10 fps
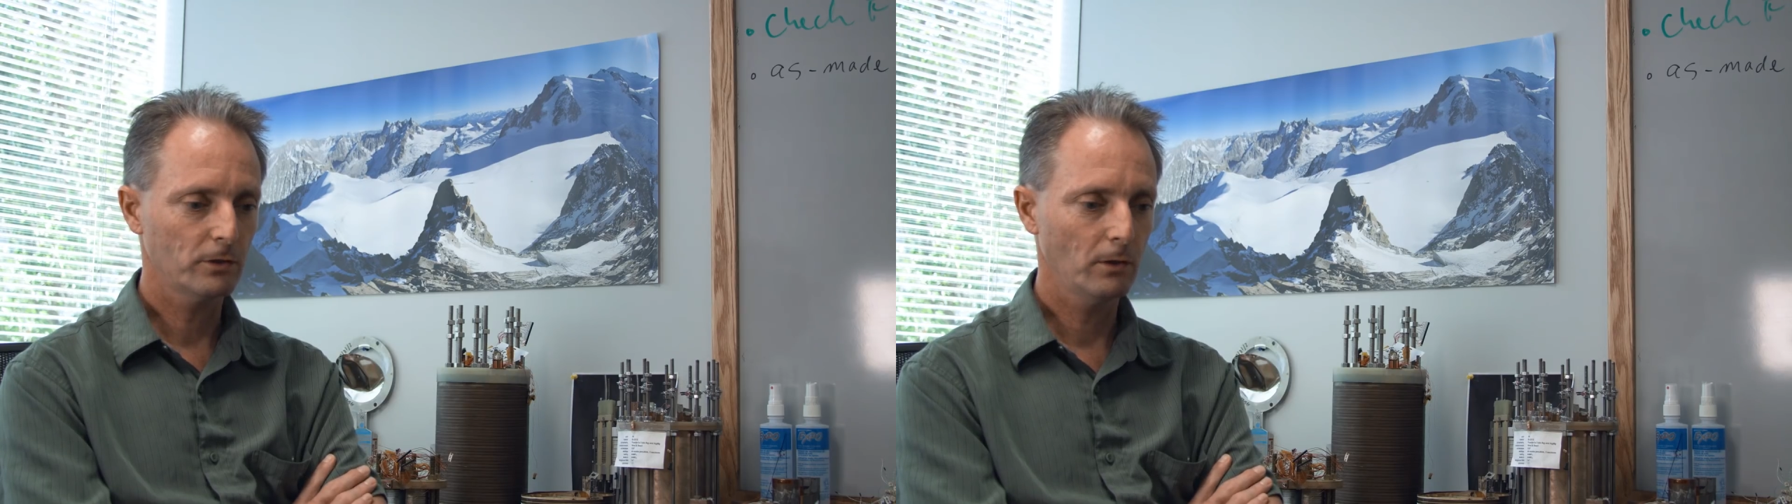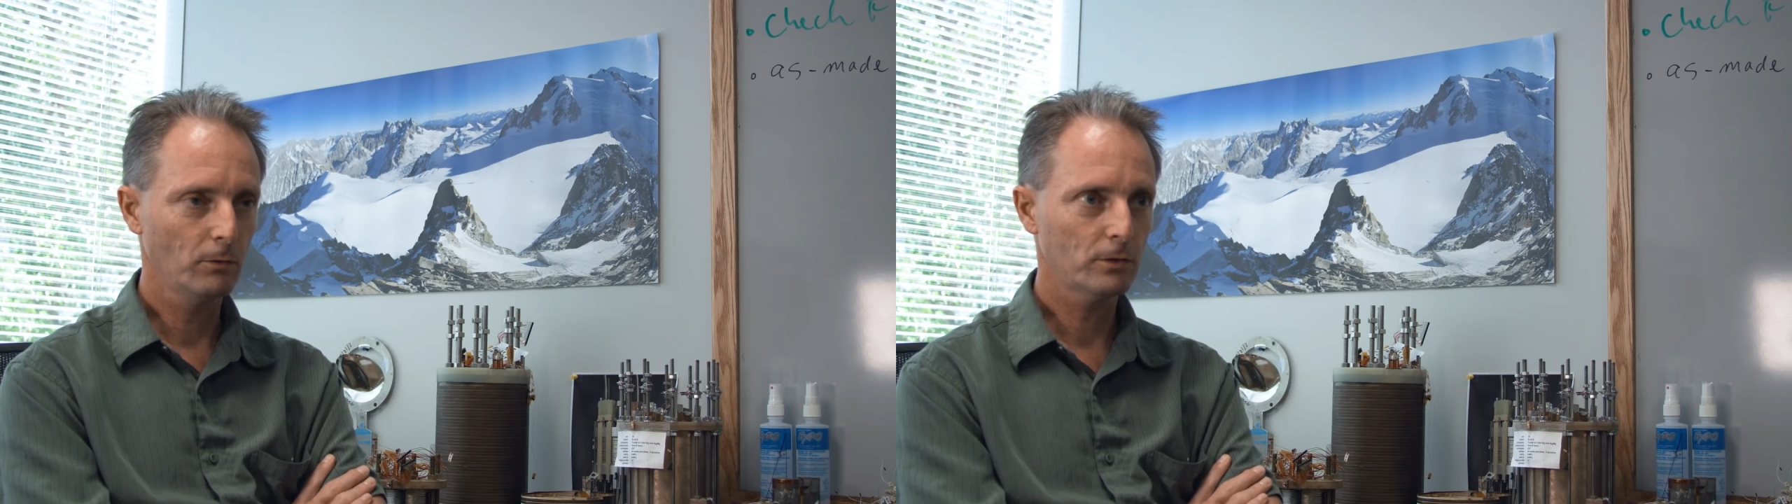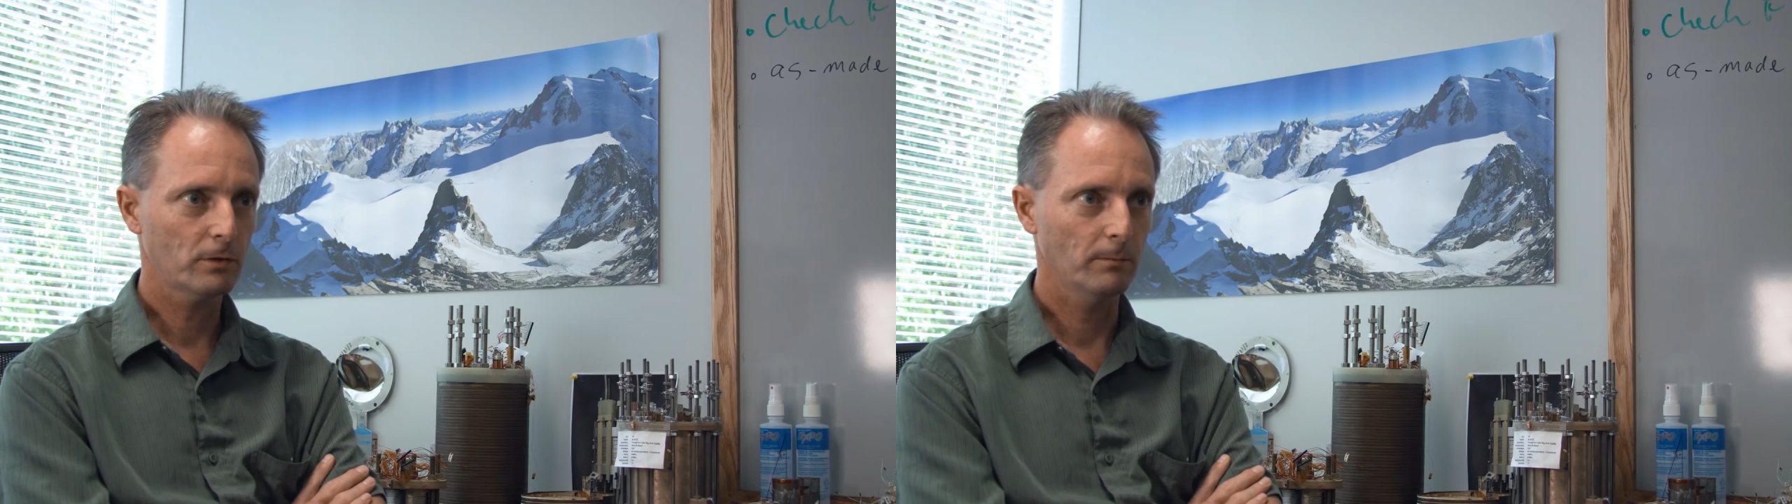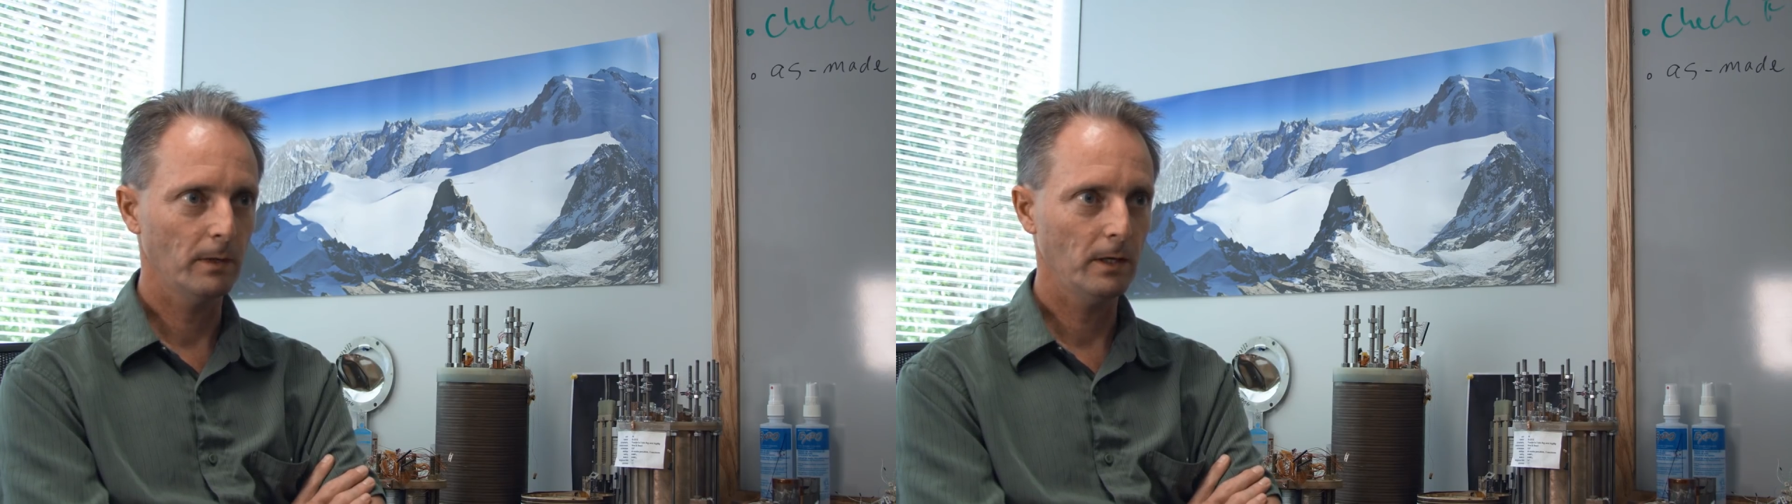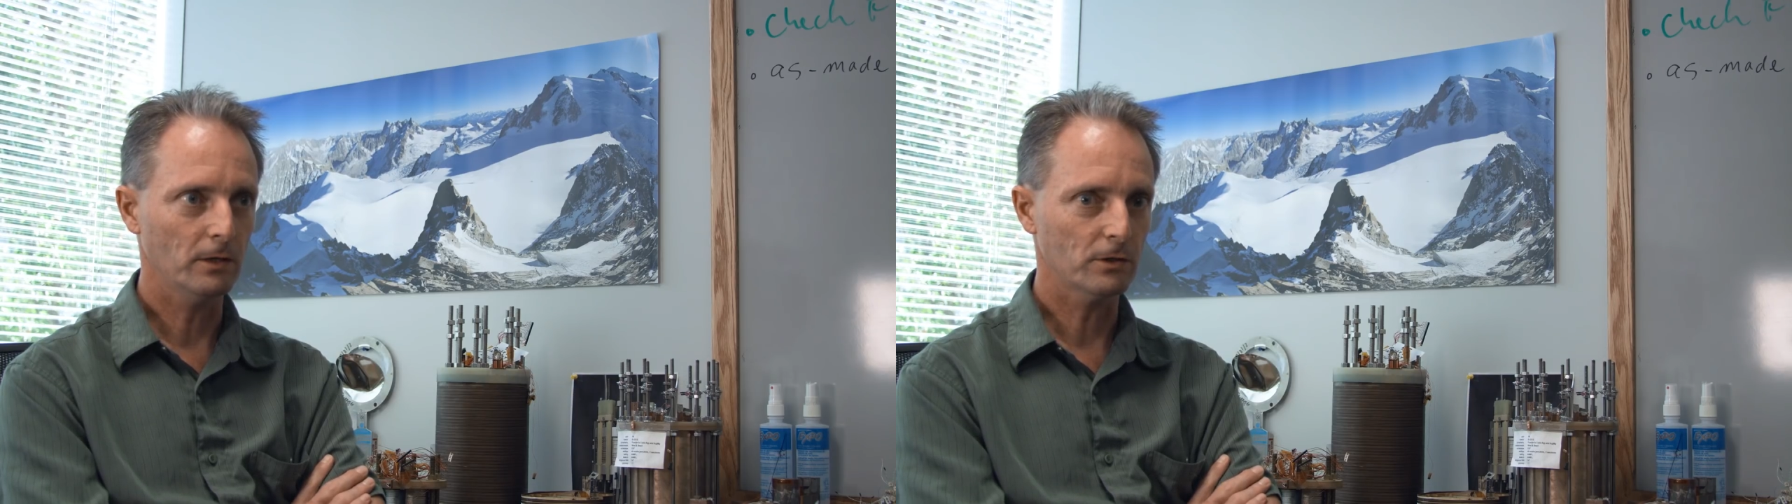news to
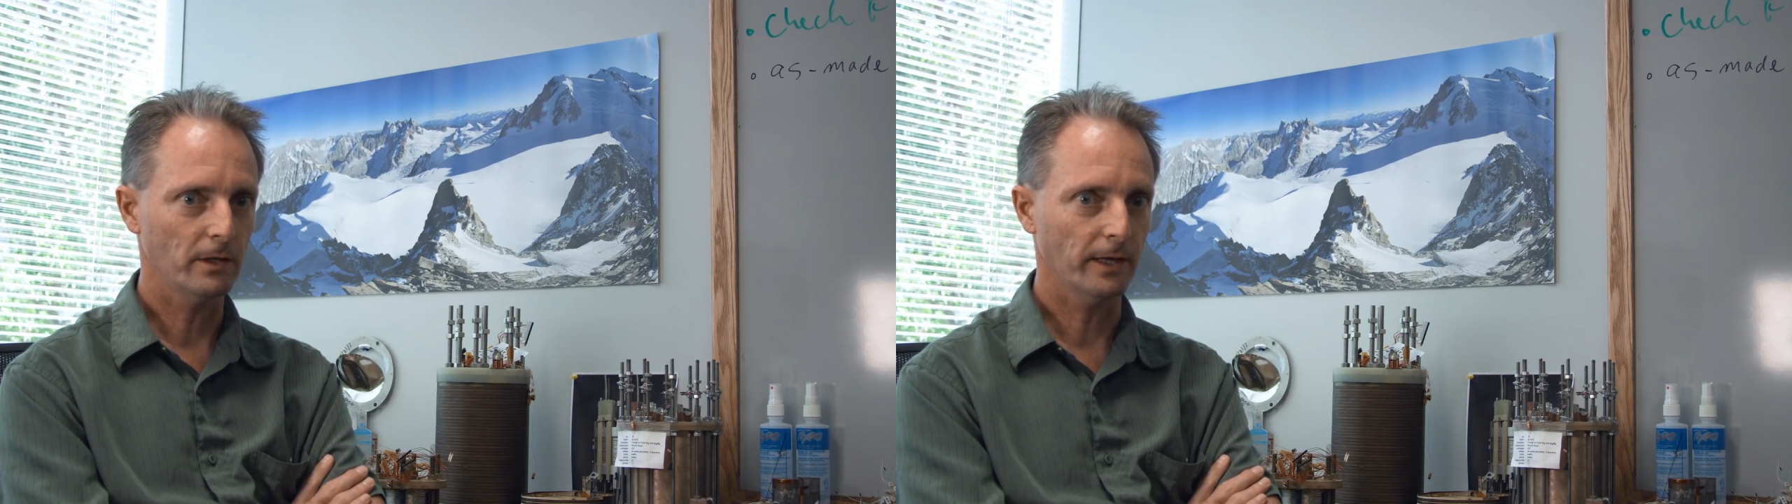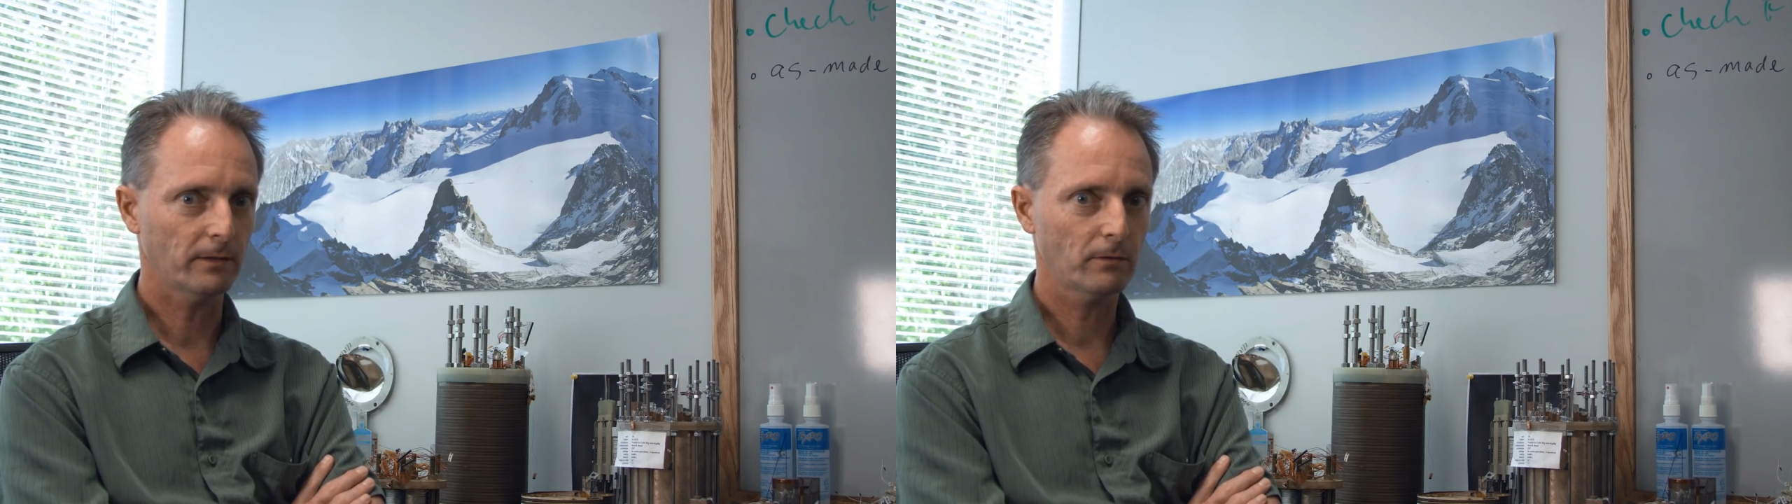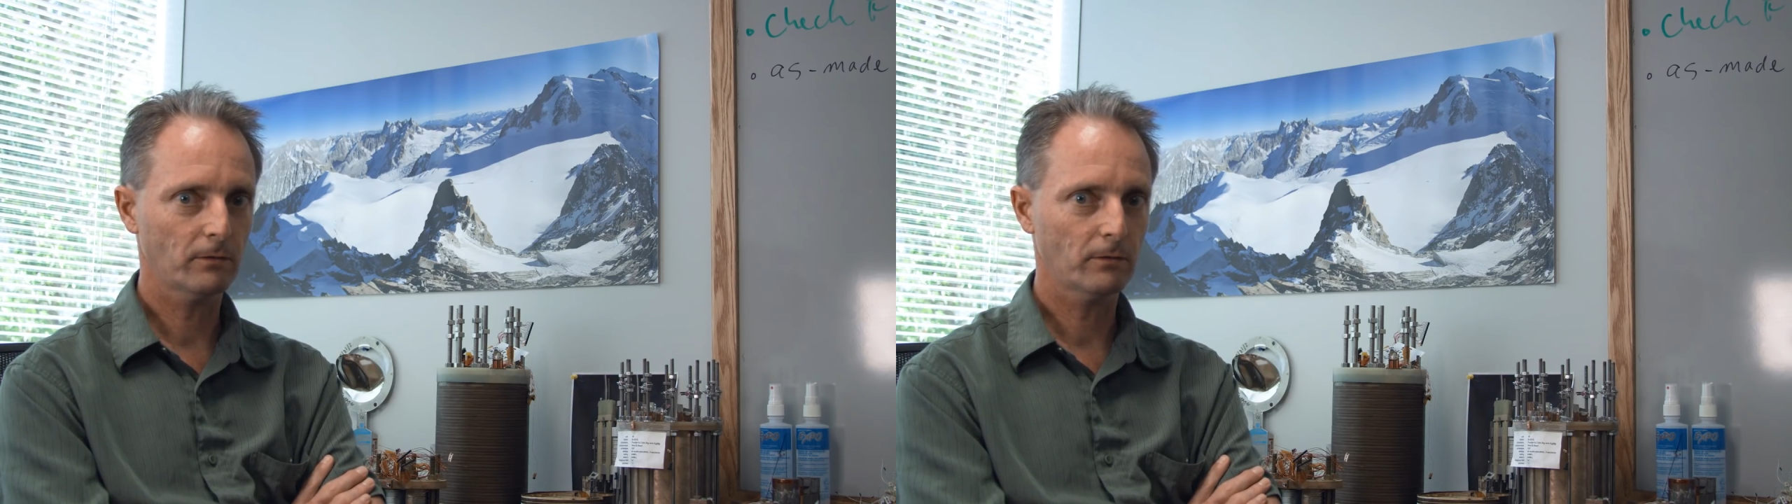me is that